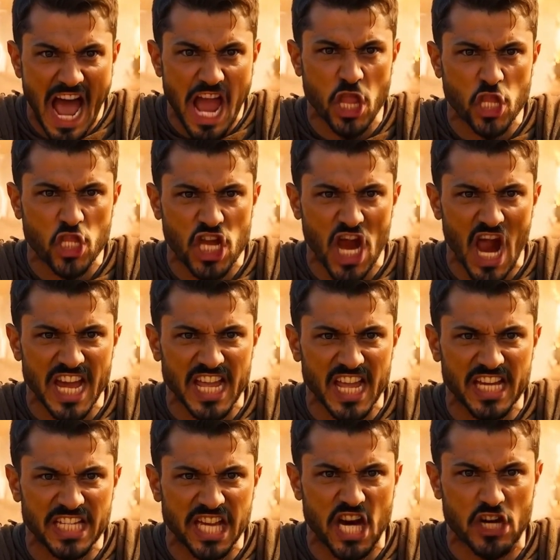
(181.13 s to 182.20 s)
Walking through
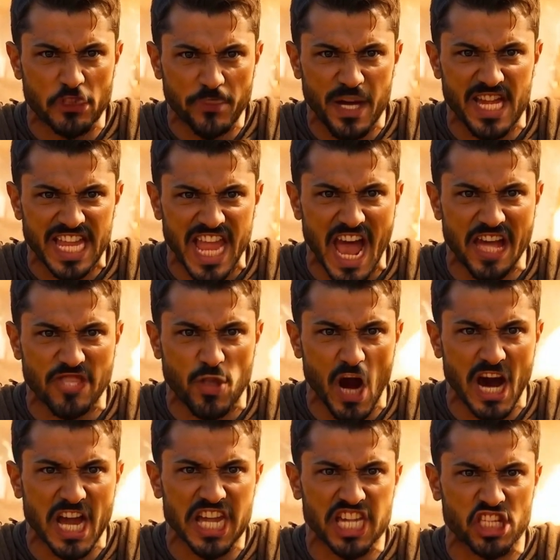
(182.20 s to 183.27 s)
the streets of
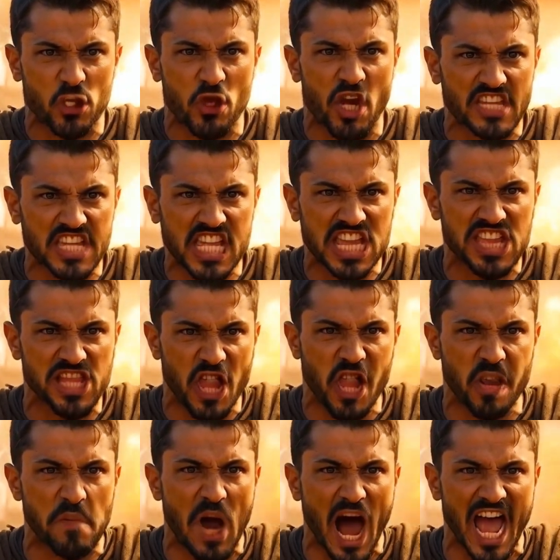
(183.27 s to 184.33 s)
Tokyo, he sensed the
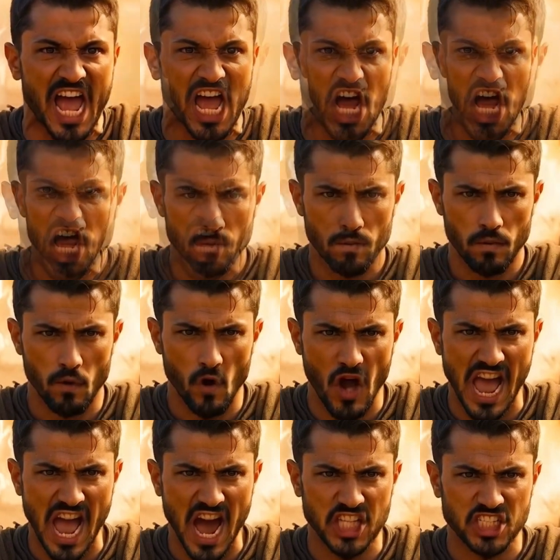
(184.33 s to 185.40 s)
darkness creeping into the
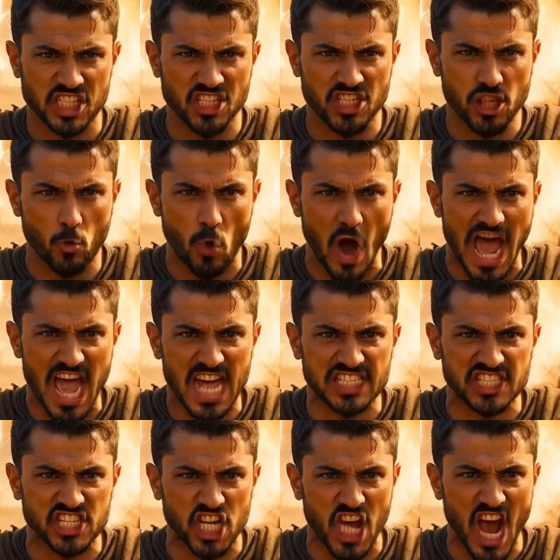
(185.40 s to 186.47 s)
minds of the people,
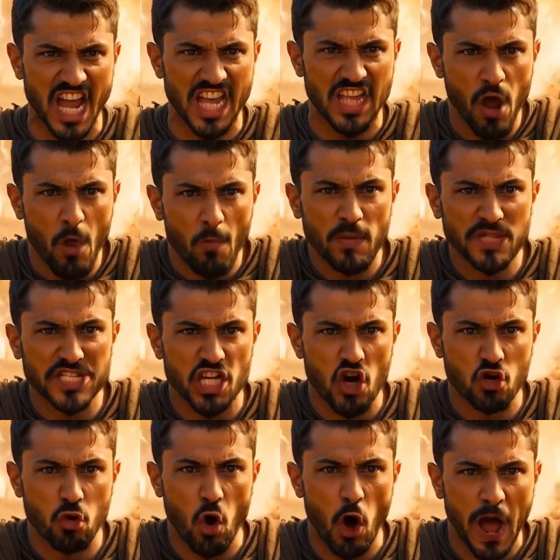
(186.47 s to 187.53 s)
turning the city into
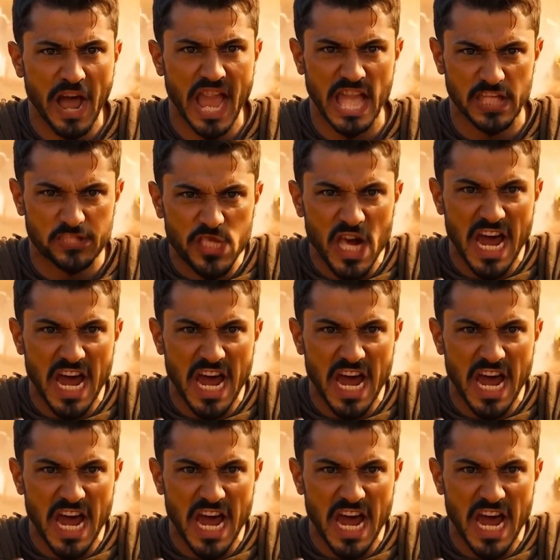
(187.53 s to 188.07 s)
shadows.